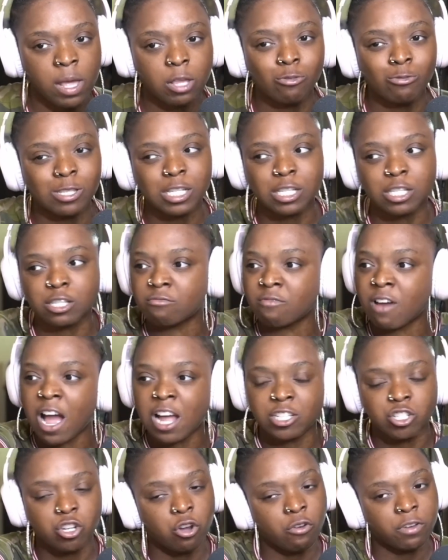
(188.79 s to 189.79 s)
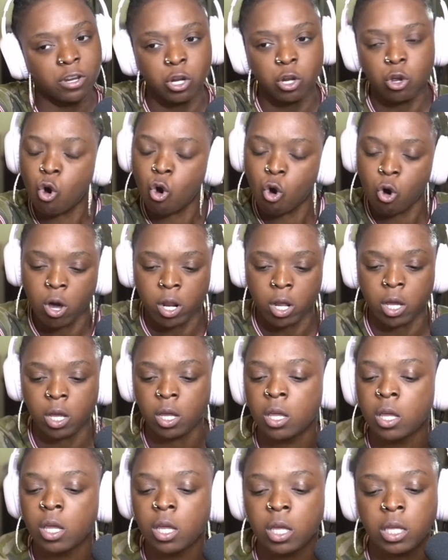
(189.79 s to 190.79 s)
You see Taraji over in the corner.
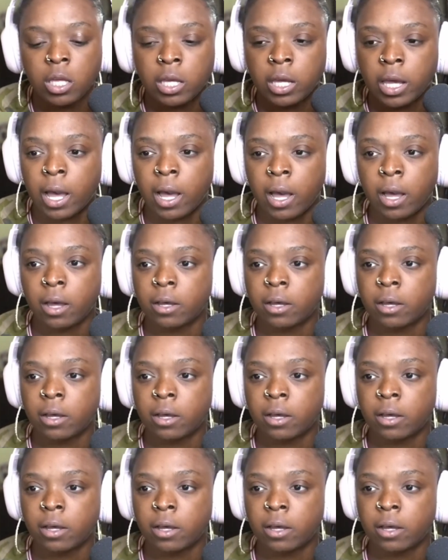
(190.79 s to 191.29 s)
Yeah.